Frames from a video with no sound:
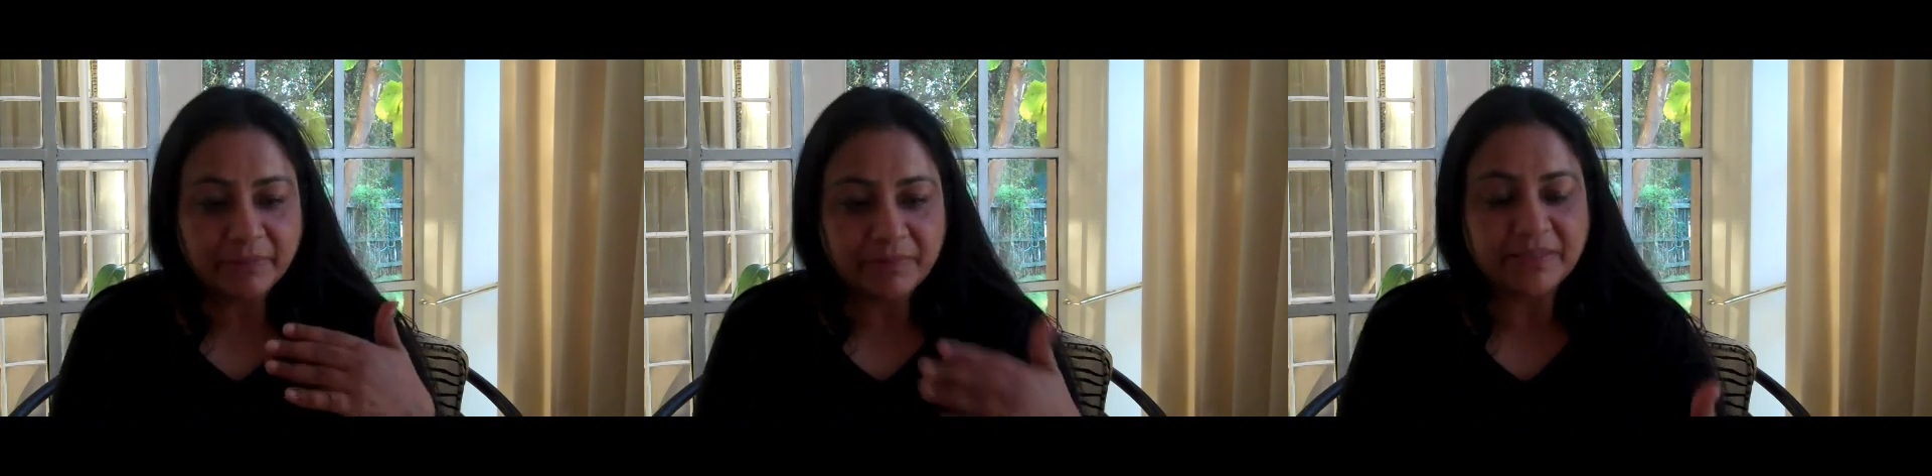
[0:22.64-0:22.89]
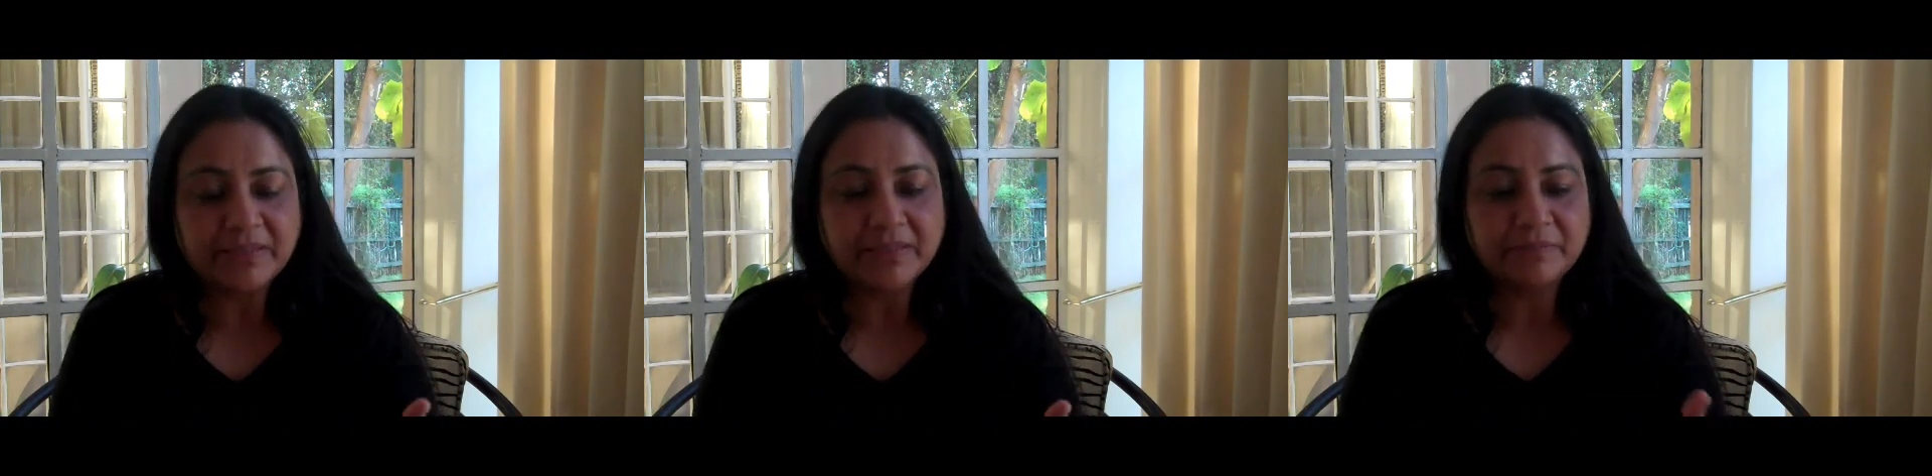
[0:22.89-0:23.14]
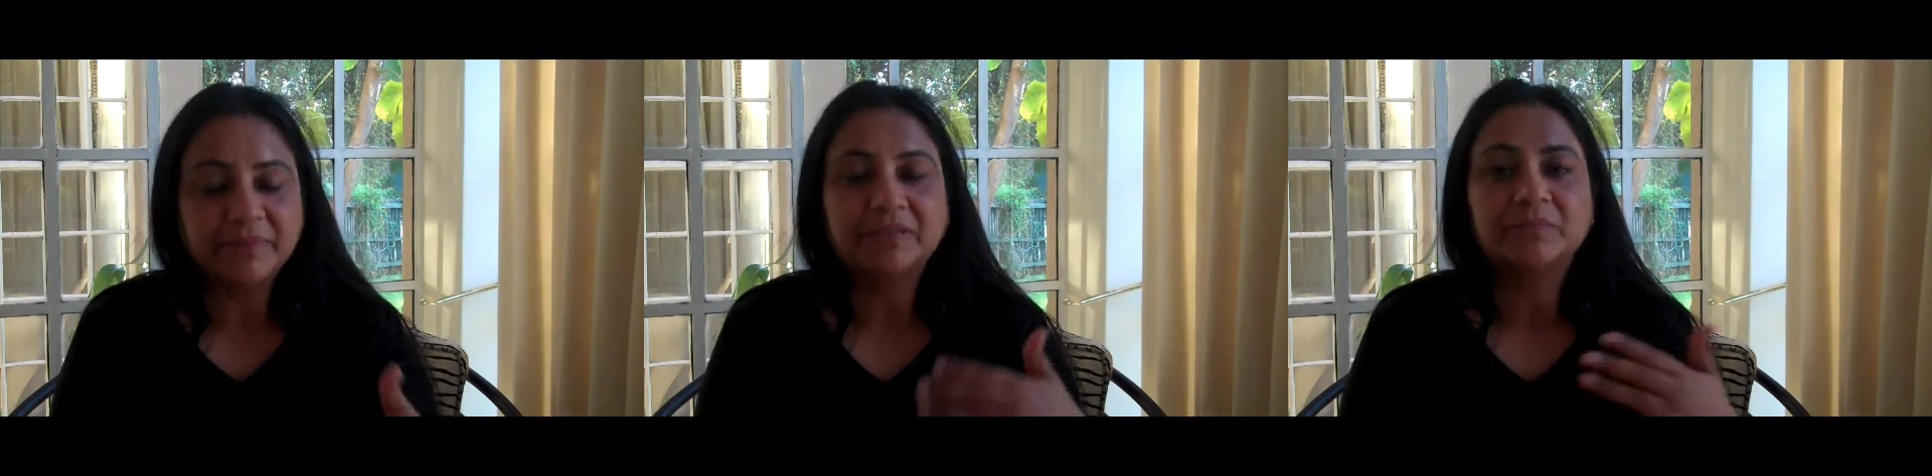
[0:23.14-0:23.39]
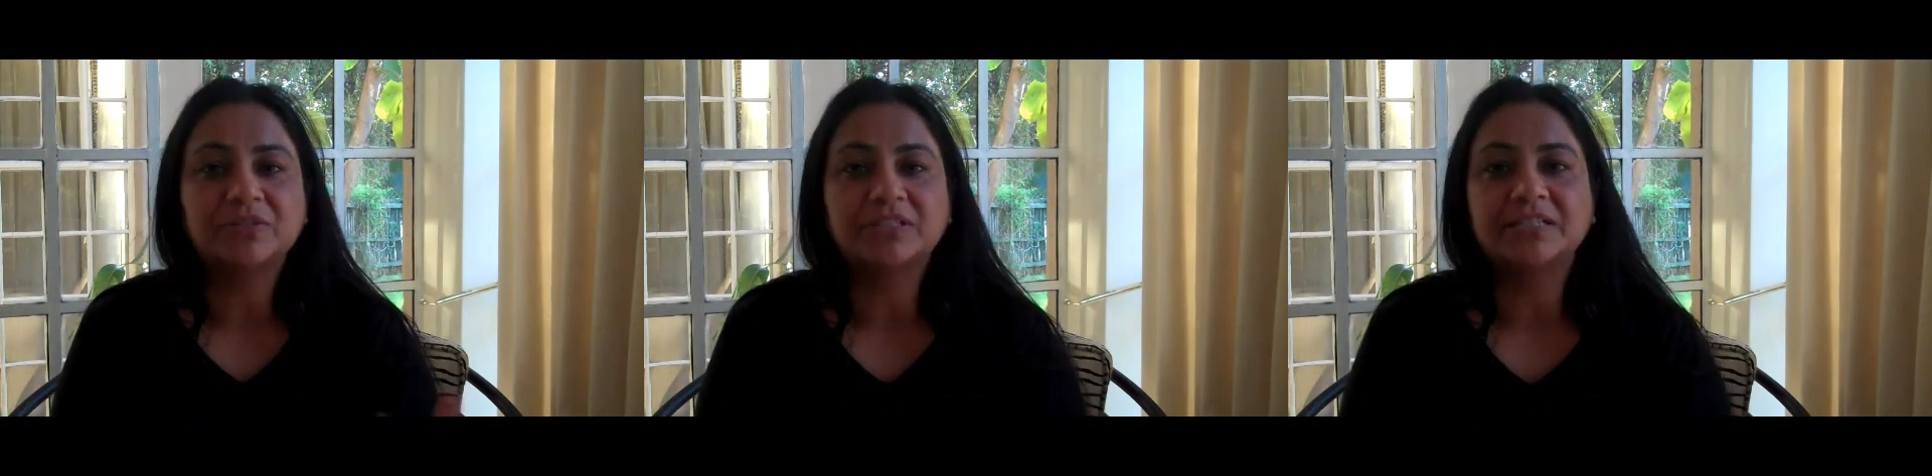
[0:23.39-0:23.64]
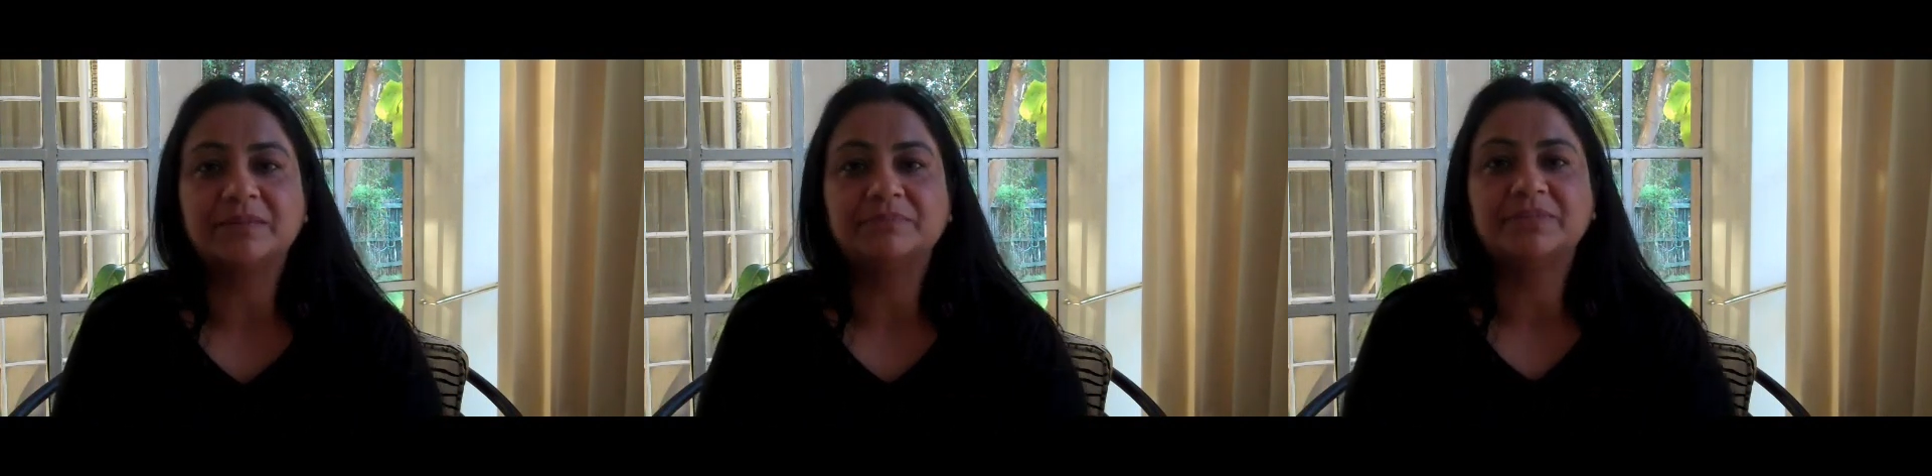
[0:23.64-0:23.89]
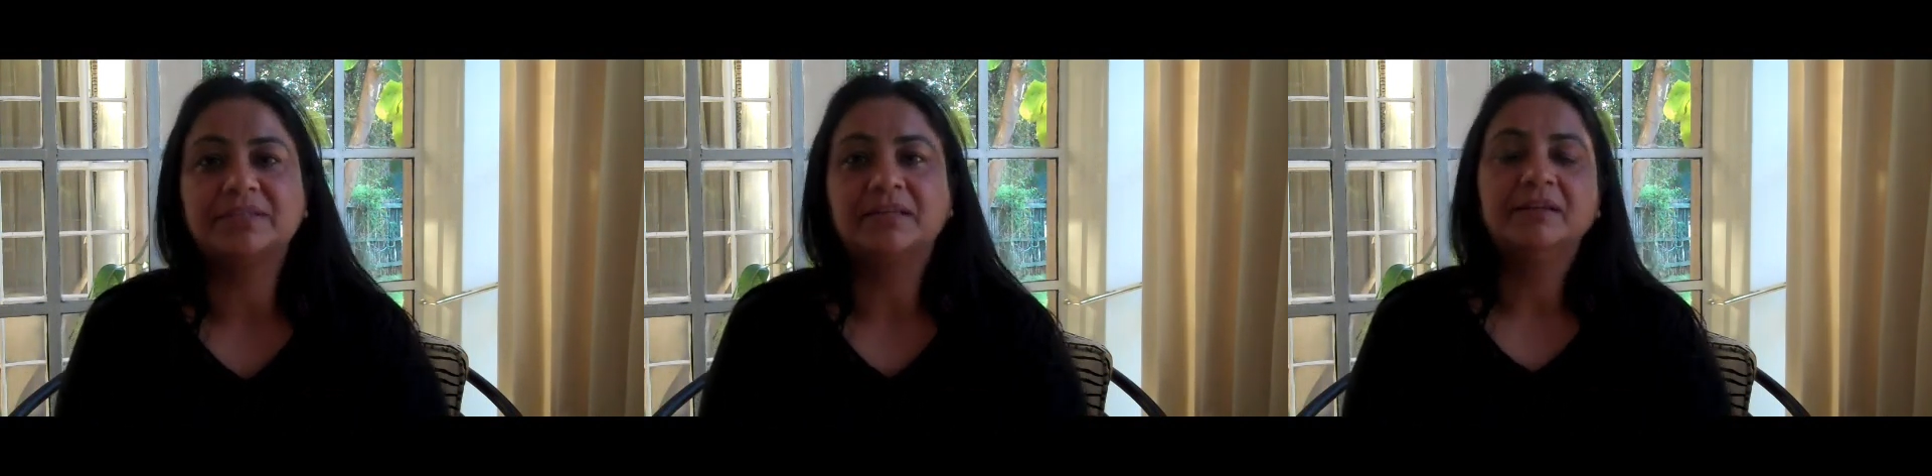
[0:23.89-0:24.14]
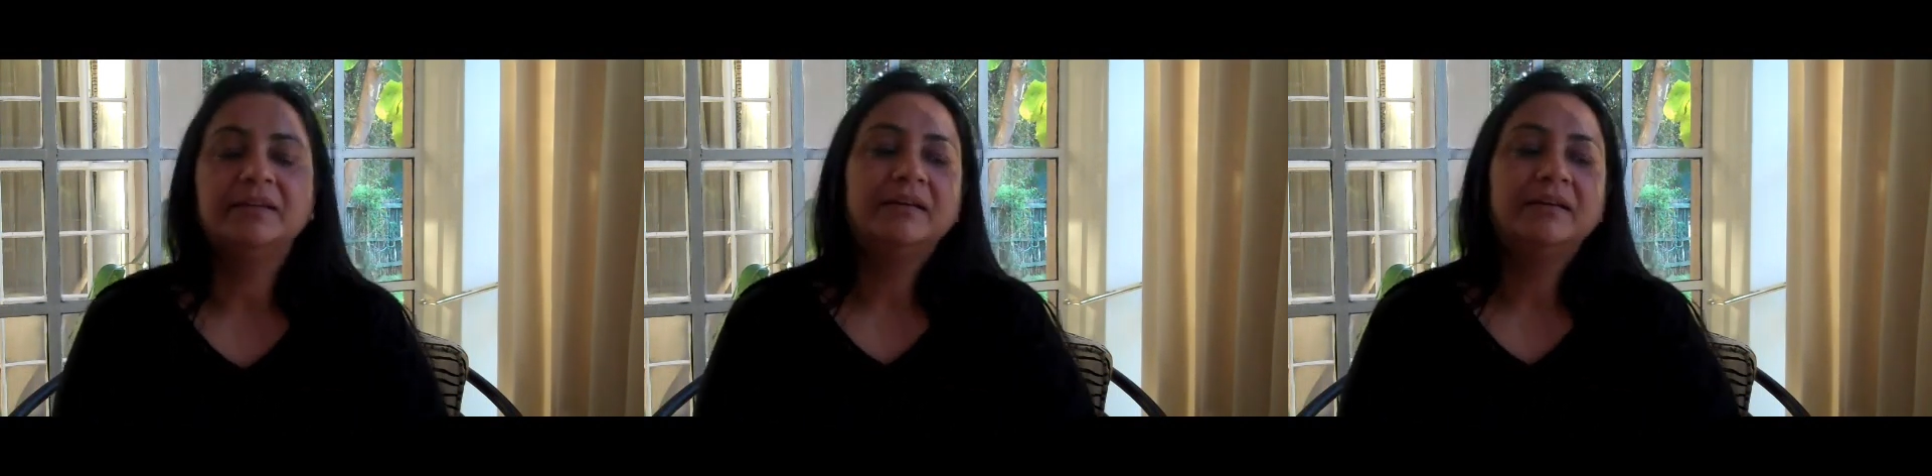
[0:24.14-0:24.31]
rebellion by the Muslims